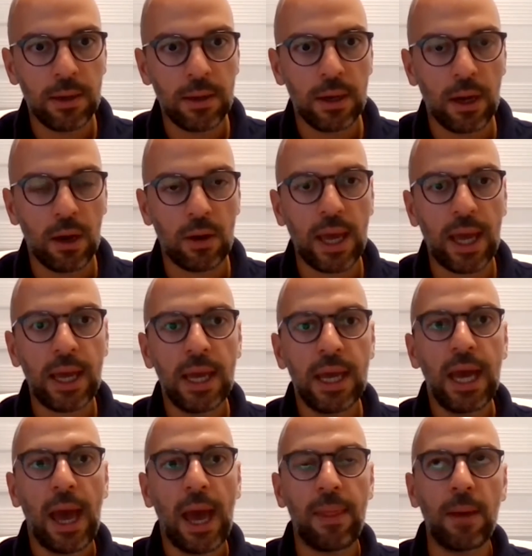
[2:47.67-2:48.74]
okay?
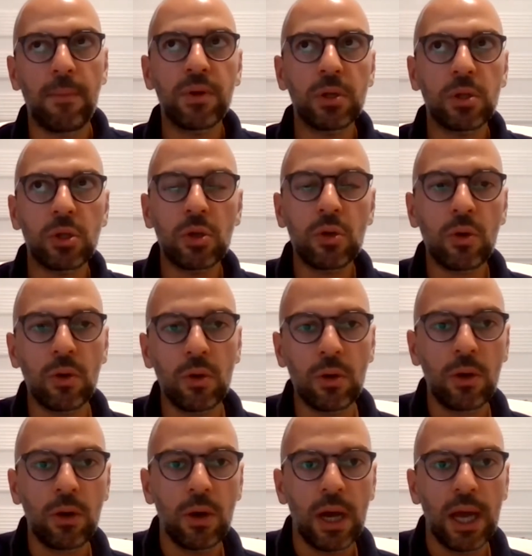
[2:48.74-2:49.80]
And number
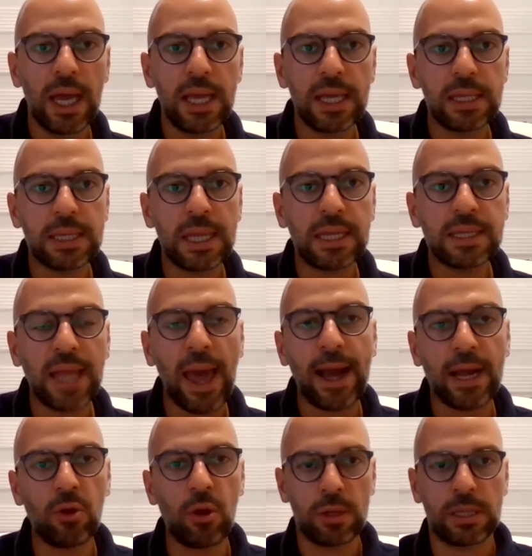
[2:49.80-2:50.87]
two is the
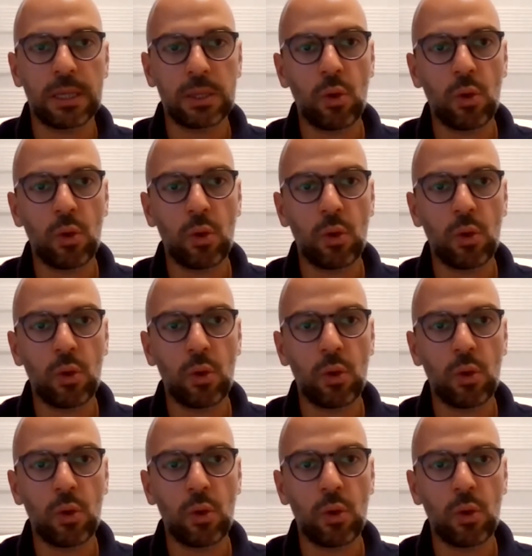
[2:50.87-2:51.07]
diagnosis.